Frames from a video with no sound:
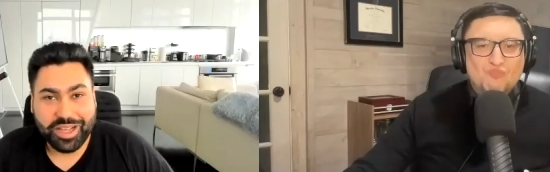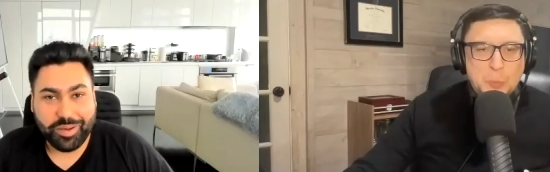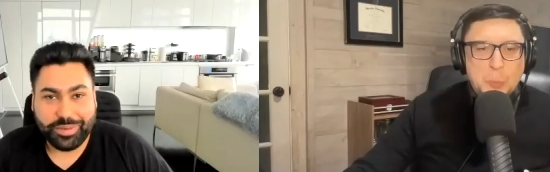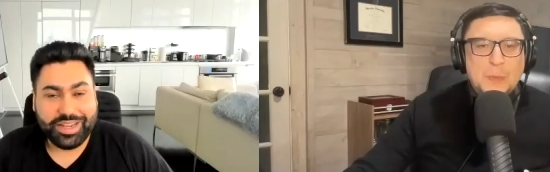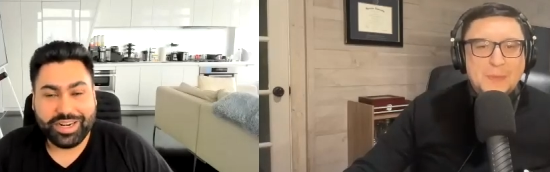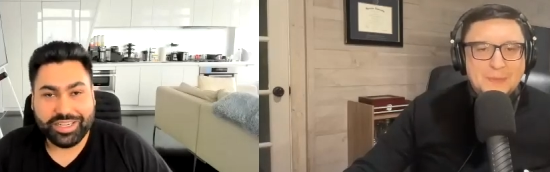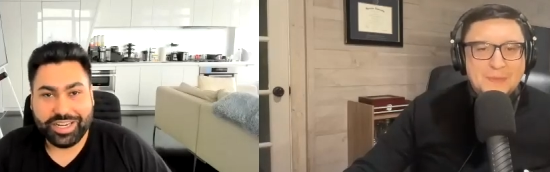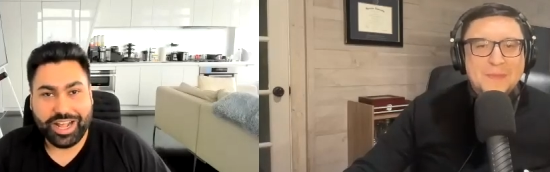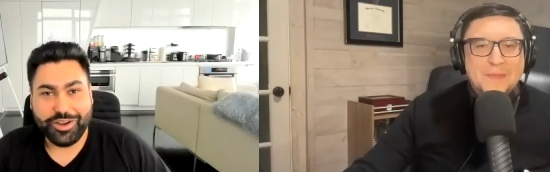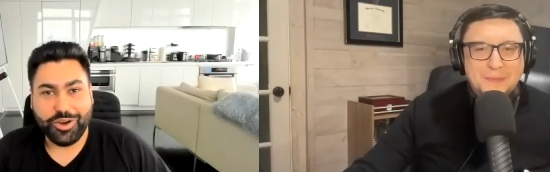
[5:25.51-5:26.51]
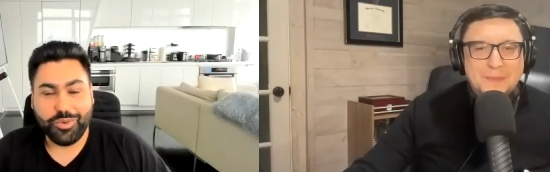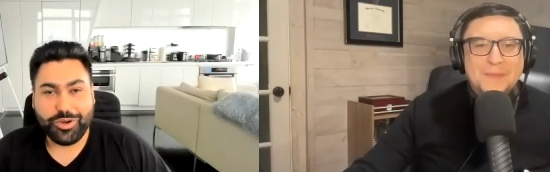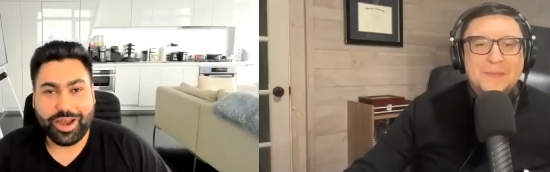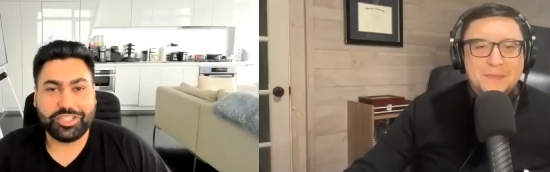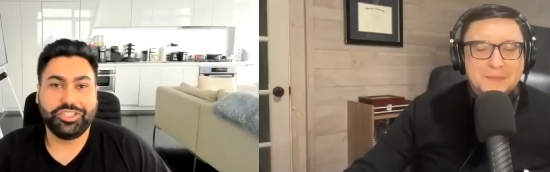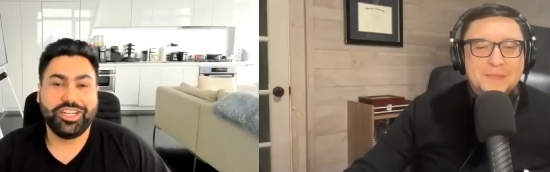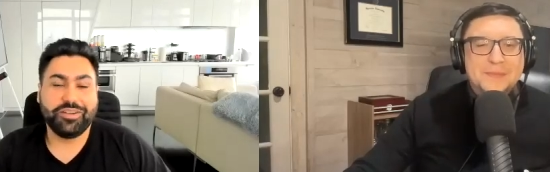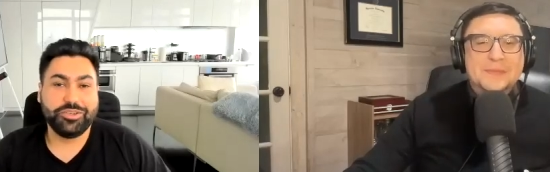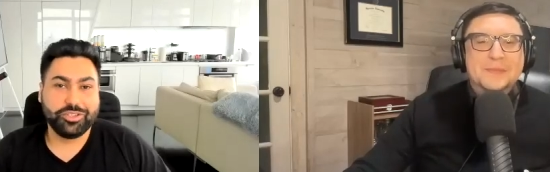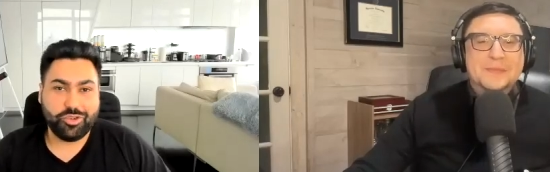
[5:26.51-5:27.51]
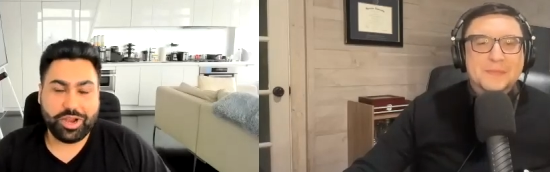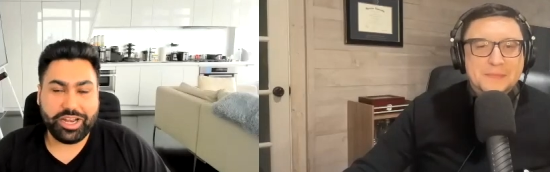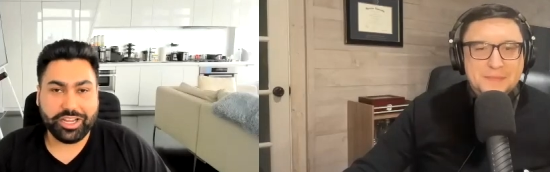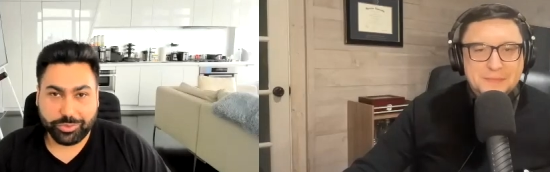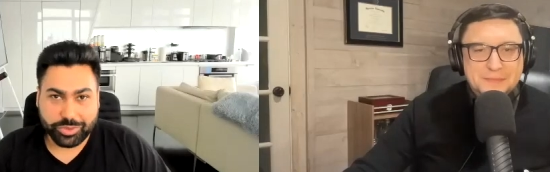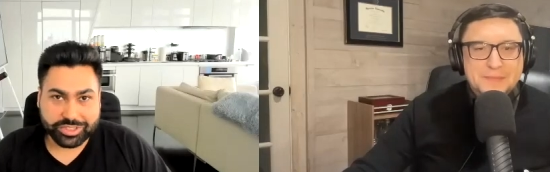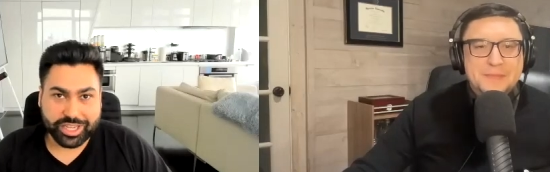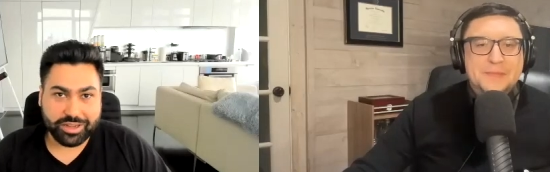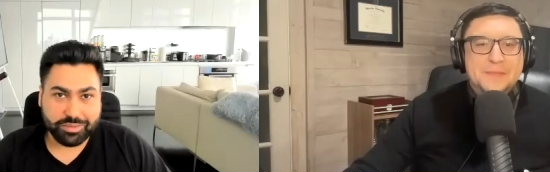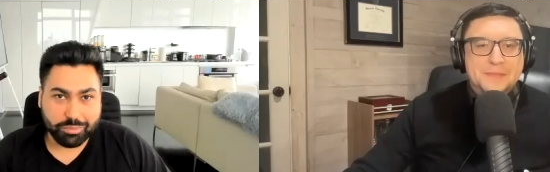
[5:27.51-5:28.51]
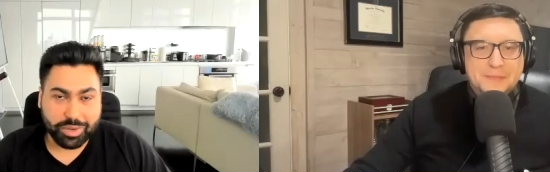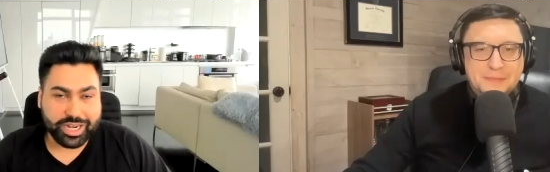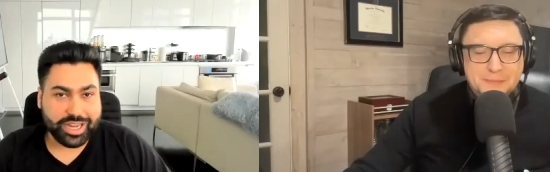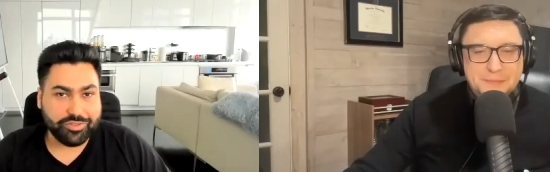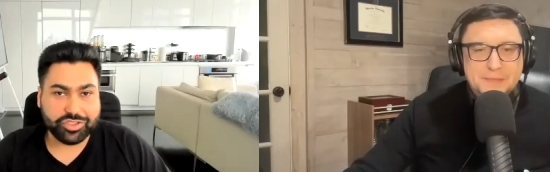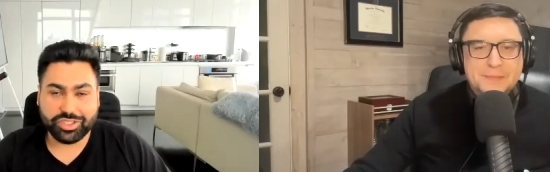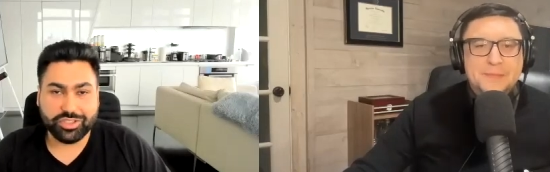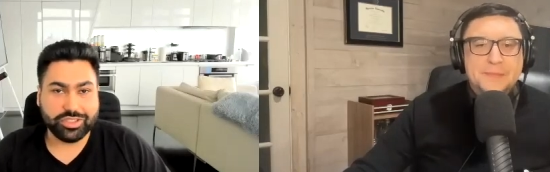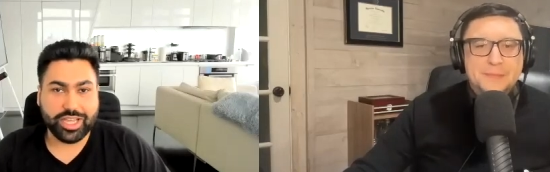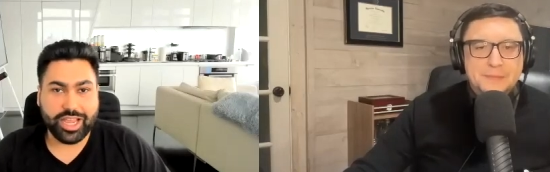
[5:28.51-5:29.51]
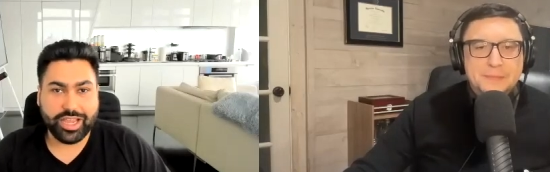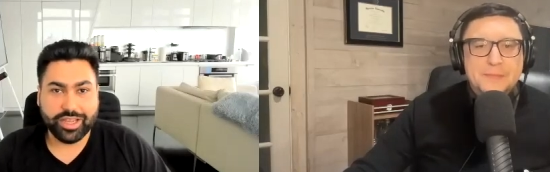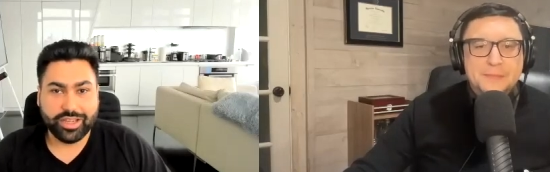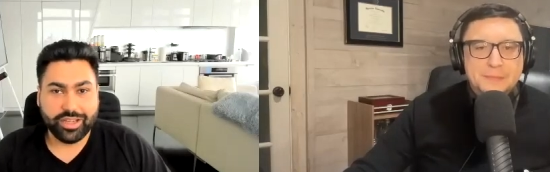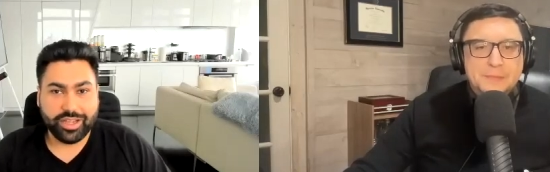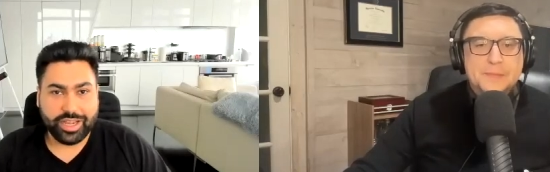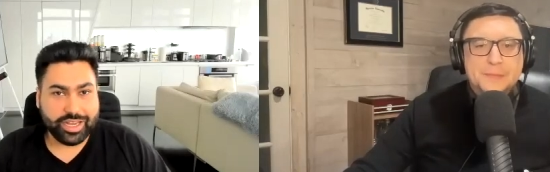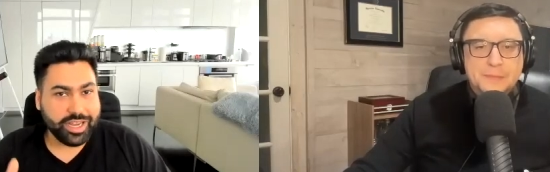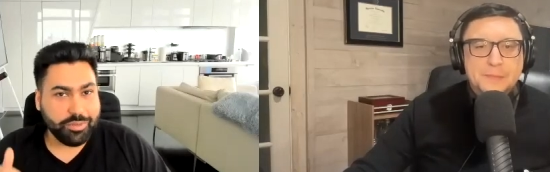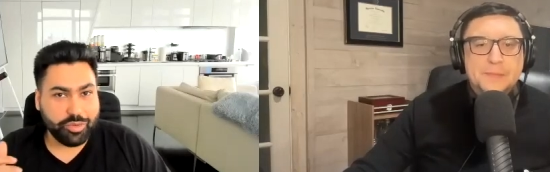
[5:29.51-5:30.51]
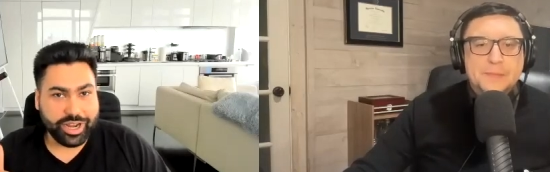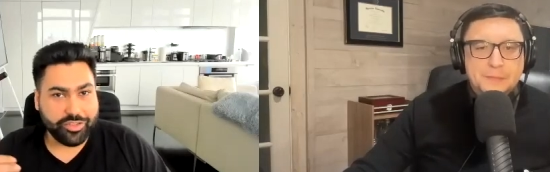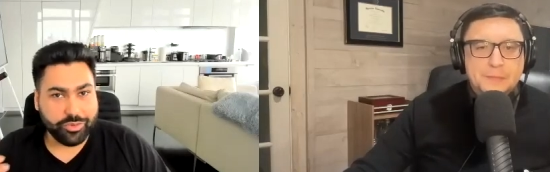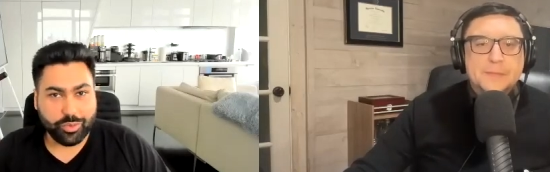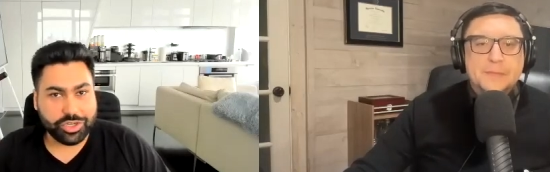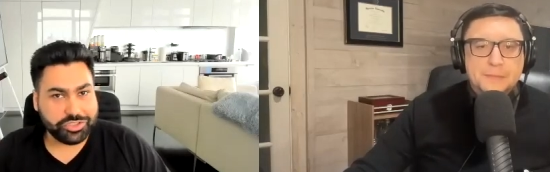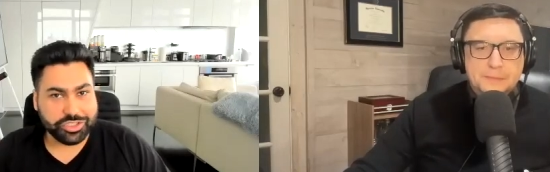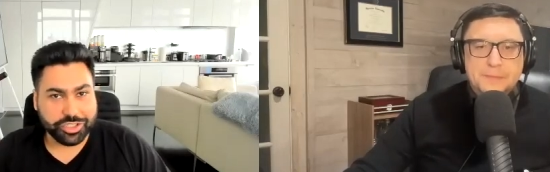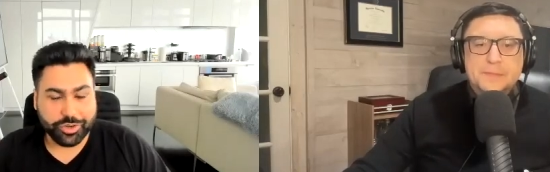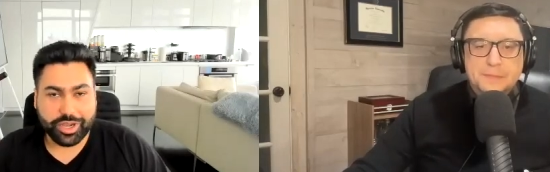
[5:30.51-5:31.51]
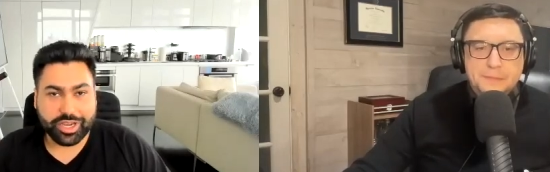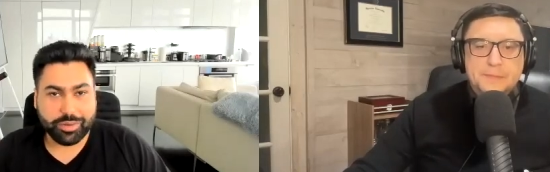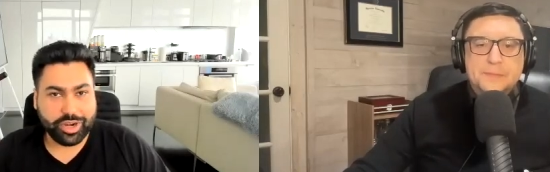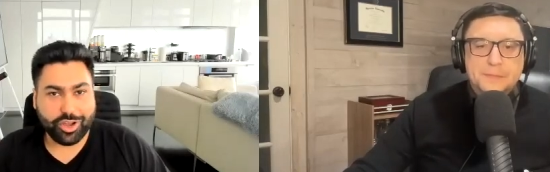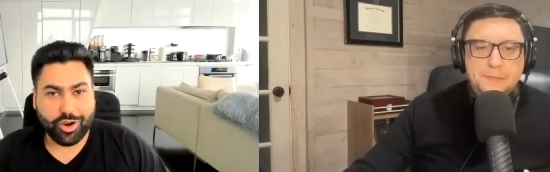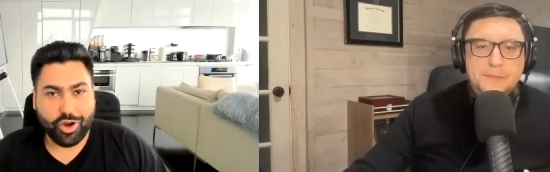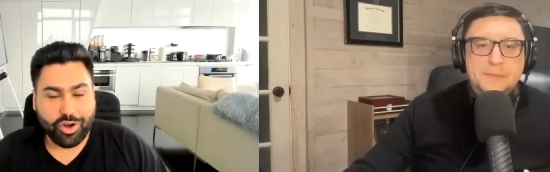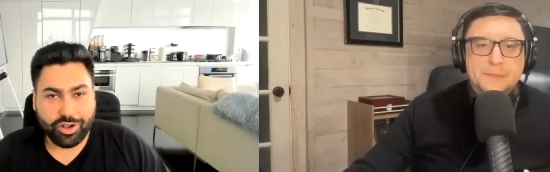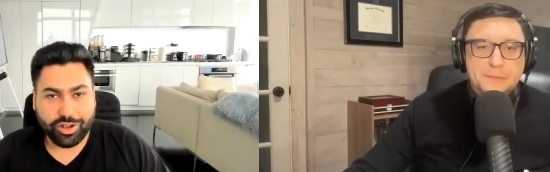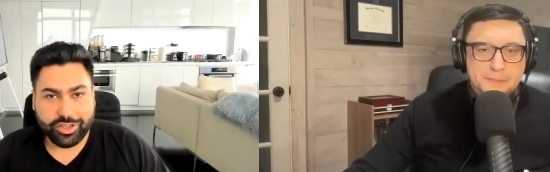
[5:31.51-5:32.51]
Speaker 1: But little did I know, when you're actually coming to trading and you're risking money every single day, it can bring out the worst in you. It could bring out all